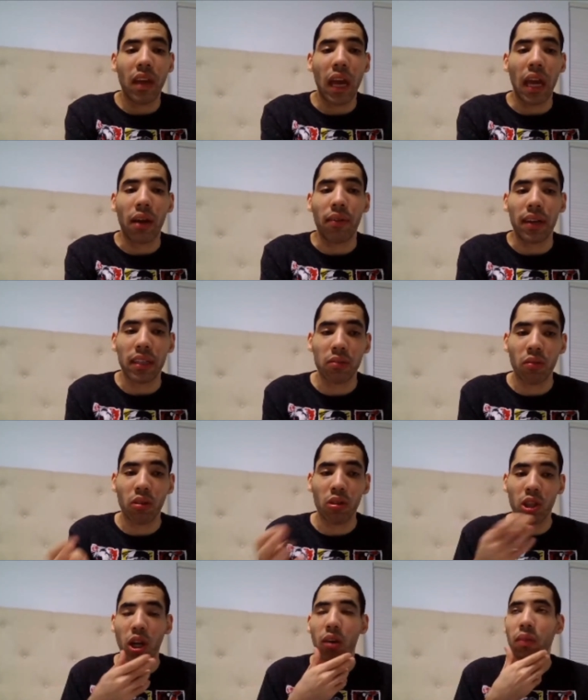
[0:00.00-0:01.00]
Anyways,
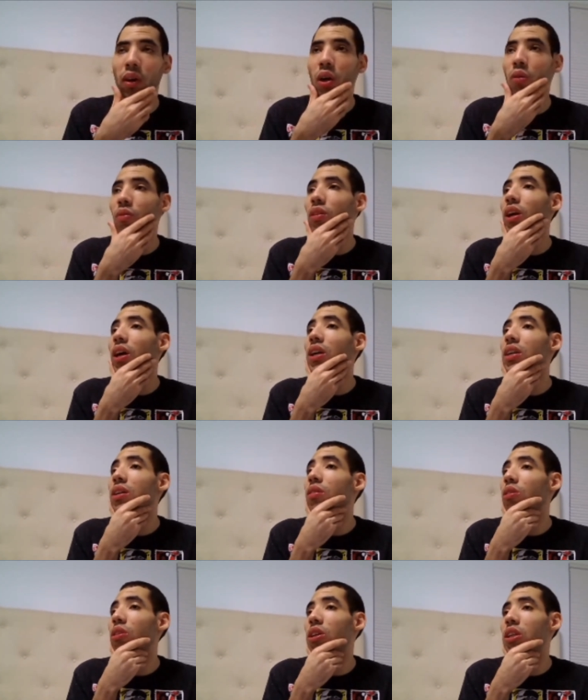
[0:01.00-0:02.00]
what to talk about?
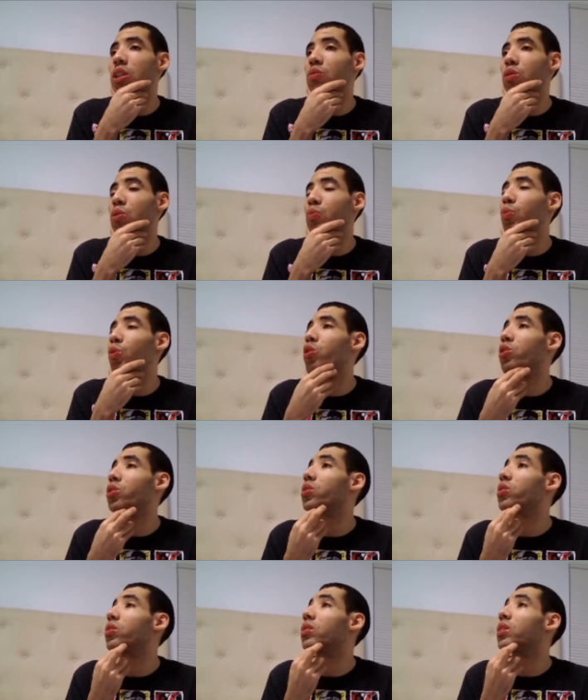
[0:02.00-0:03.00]
I'm not gonna do spoilers.